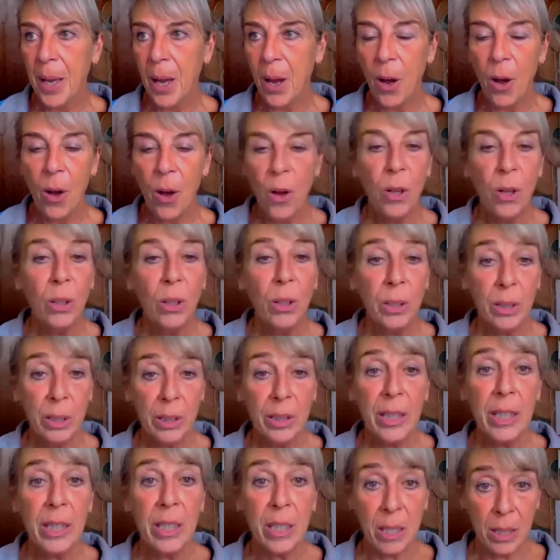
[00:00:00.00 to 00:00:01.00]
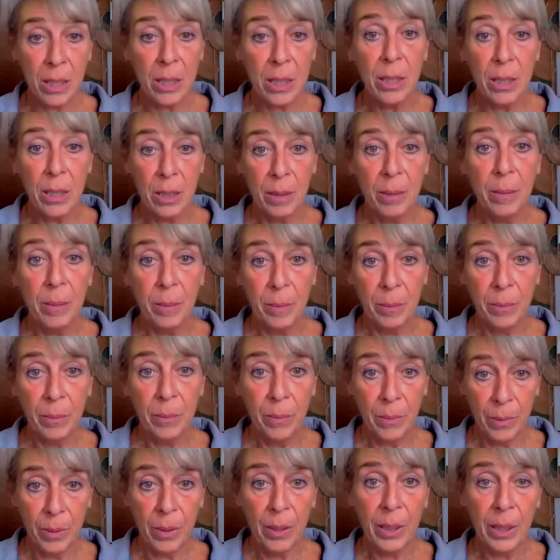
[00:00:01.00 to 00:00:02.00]
All these
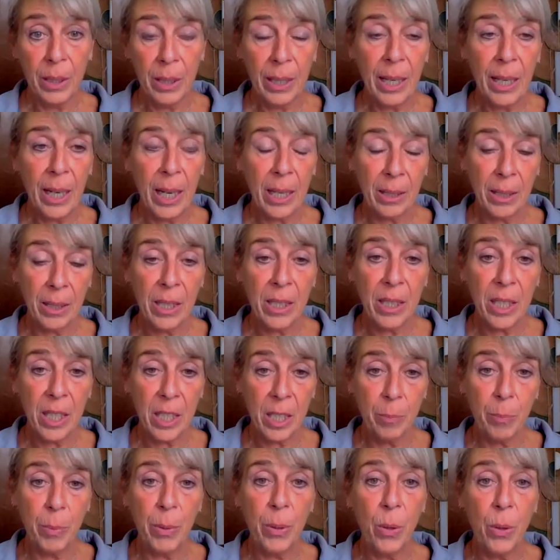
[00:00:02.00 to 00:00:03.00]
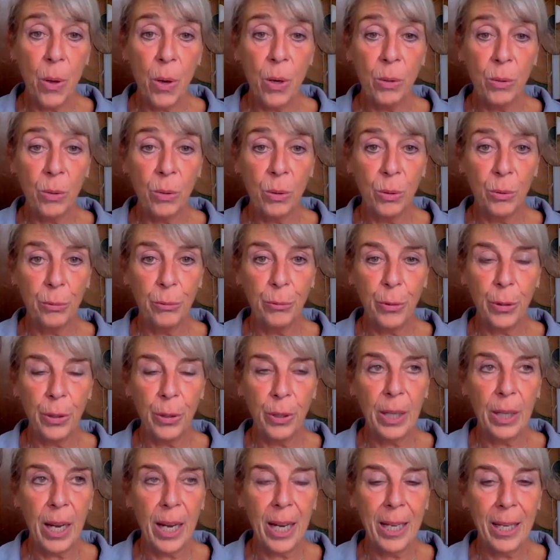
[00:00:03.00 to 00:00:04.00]
characteristics belong to the
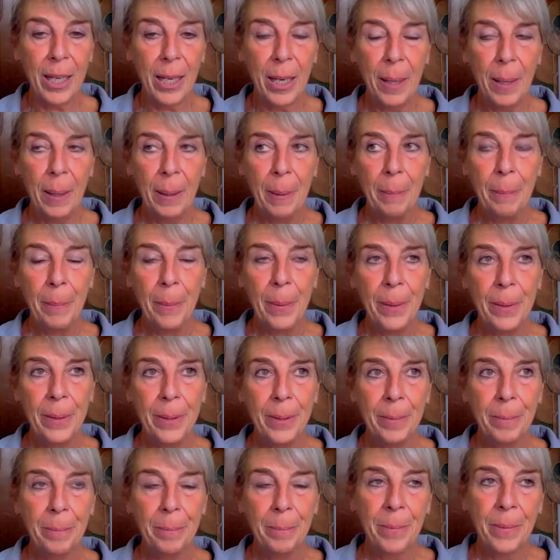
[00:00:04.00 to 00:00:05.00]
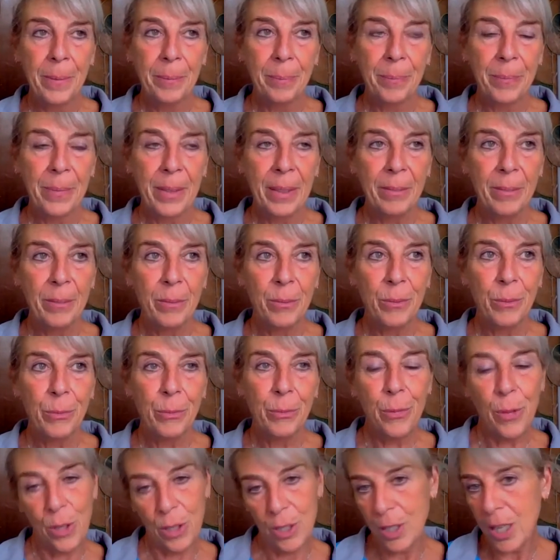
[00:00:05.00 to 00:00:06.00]
fungi, but
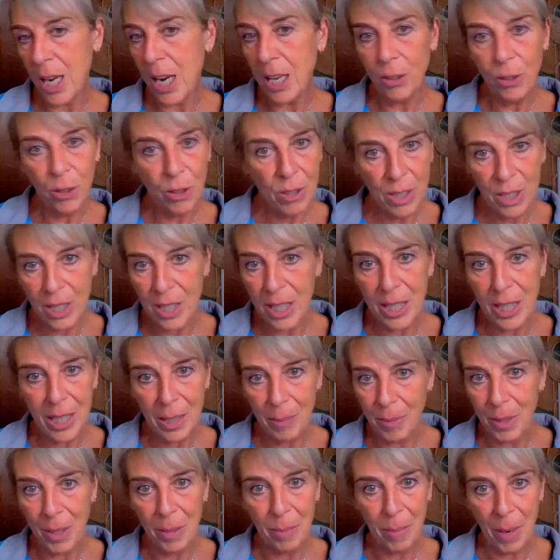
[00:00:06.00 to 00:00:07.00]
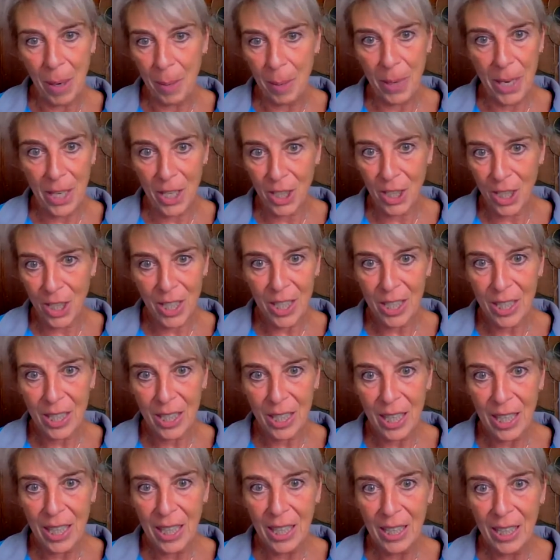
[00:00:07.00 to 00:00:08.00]
first, I don't see them in my patients.
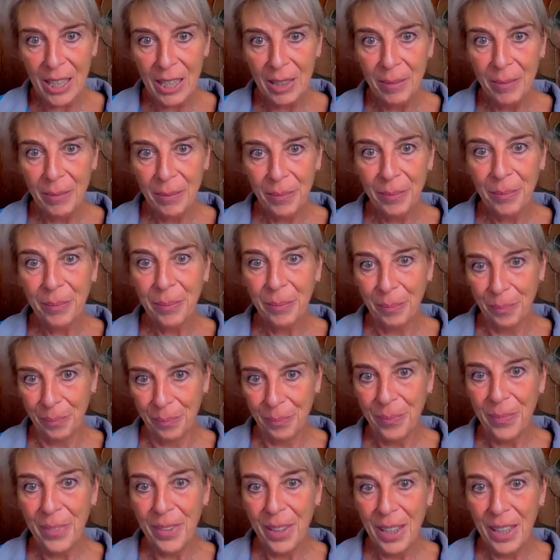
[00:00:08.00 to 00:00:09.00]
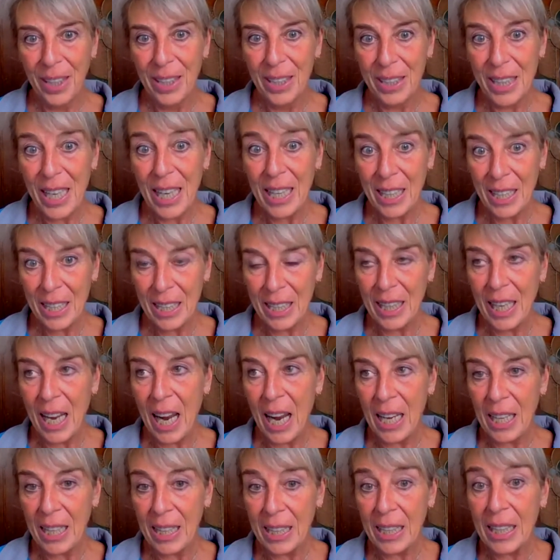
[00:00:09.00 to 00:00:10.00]
Secondly,
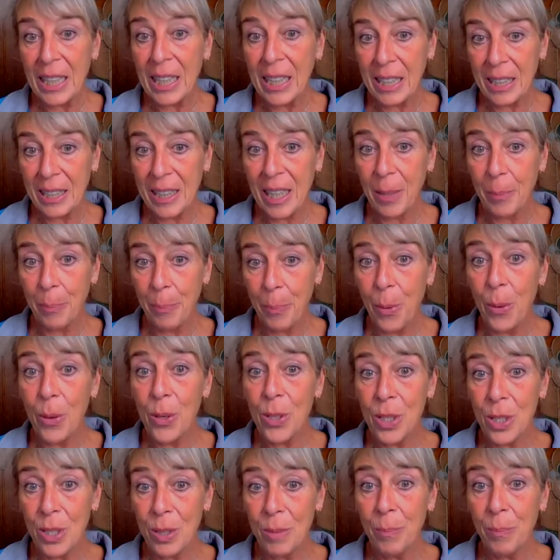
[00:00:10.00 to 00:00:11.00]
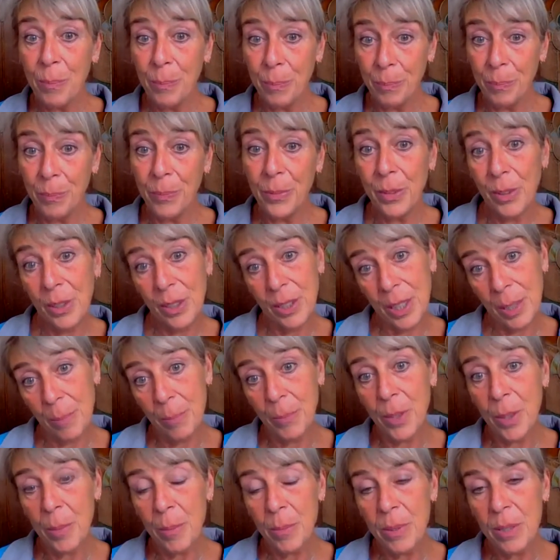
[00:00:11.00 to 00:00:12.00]
I think they're poison
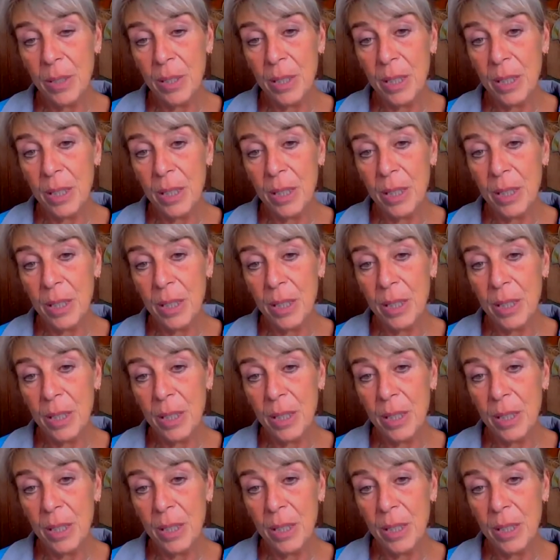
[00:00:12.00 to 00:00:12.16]
symptoms.